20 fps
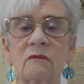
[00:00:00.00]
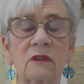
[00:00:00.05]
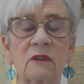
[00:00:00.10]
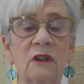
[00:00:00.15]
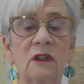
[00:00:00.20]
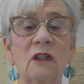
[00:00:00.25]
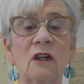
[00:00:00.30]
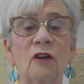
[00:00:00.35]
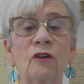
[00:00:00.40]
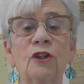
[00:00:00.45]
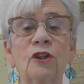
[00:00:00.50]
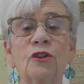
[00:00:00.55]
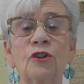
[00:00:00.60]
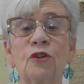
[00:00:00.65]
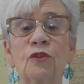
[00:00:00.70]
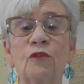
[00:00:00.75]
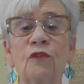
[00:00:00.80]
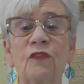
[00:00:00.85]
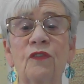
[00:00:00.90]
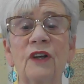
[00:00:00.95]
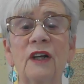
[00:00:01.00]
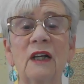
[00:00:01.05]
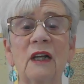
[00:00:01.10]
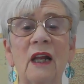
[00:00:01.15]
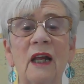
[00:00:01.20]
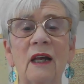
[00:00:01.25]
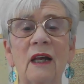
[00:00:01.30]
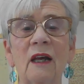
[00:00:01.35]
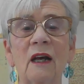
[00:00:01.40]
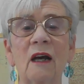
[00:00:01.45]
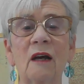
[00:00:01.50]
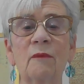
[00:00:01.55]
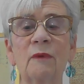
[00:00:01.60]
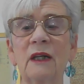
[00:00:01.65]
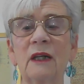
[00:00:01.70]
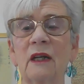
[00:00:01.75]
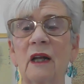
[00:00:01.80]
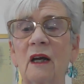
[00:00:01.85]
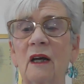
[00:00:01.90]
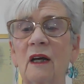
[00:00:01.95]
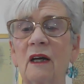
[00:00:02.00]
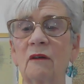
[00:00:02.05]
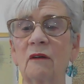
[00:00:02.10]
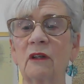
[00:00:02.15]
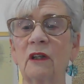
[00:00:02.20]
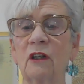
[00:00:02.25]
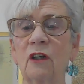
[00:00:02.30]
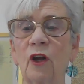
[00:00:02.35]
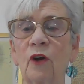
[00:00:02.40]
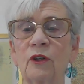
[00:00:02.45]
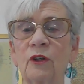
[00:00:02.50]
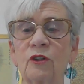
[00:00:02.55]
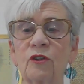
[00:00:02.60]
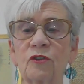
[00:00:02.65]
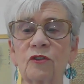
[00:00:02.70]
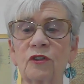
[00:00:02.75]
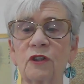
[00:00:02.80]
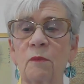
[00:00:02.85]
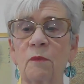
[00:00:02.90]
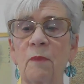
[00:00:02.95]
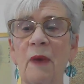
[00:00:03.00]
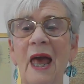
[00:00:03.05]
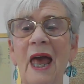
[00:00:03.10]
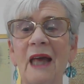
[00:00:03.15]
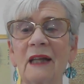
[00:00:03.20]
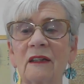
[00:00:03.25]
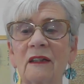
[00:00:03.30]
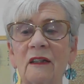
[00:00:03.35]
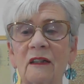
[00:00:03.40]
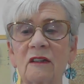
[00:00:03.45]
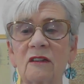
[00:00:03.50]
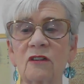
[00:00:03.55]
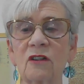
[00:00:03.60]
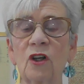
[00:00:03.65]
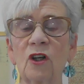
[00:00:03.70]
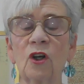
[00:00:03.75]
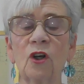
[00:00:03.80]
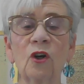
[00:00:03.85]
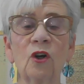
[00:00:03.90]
you do feel it. I mean, it does depend